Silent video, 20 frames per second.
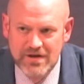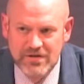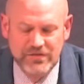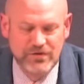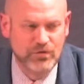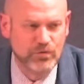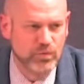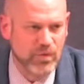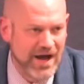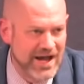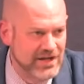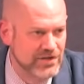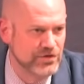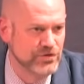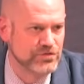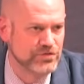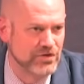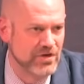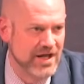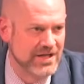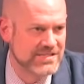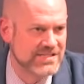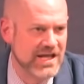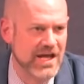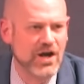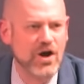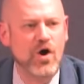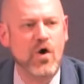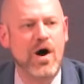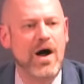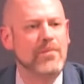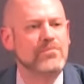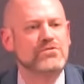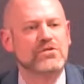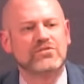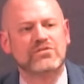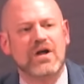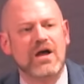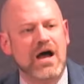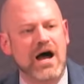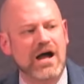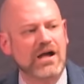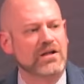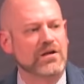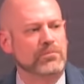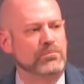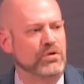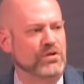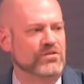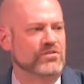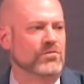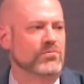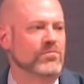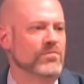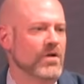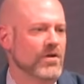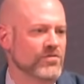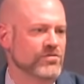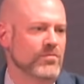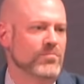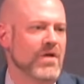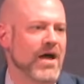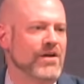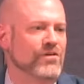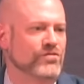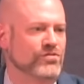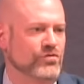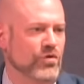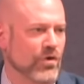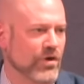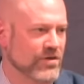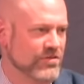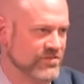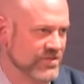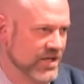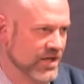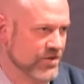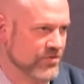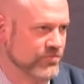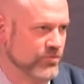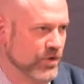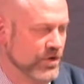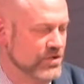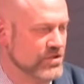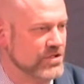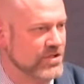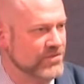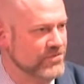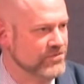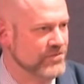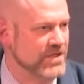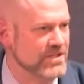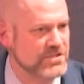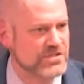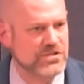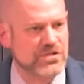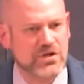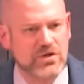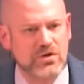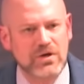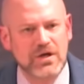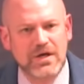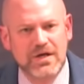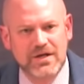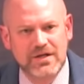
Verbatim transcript: The writers are not saying, "Oh, I'm just I'm going to put some some nice stories together for you to convince you